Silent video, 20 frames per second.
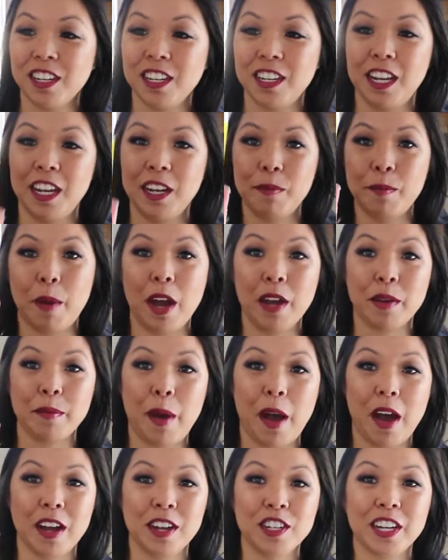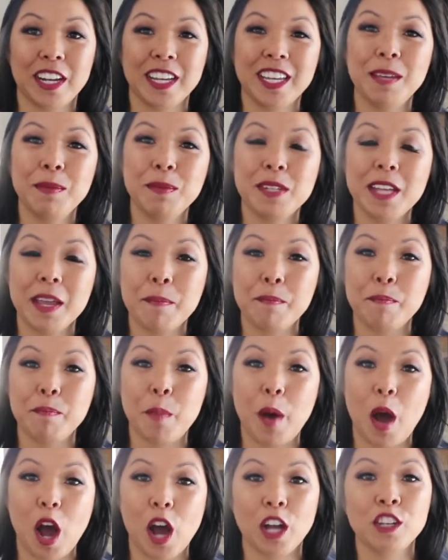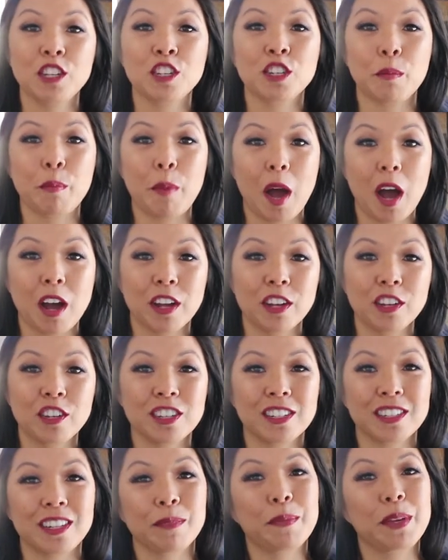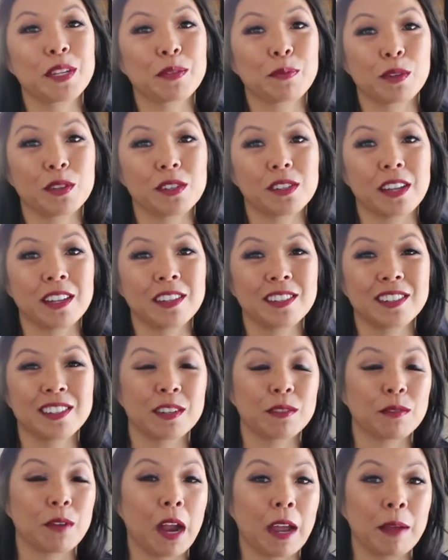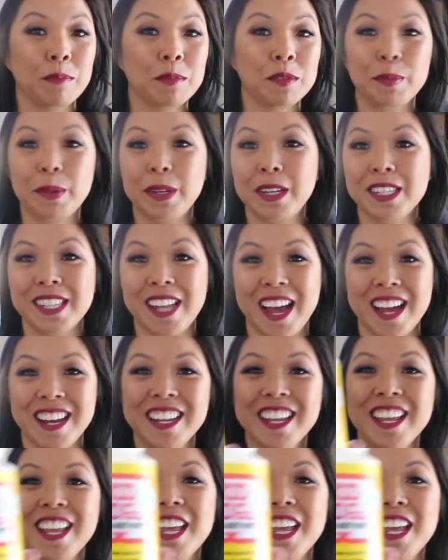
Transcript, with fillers: going to need Mod Podge. I keep saying Mod Podge because that makes more sense because it rhymes, but it's not.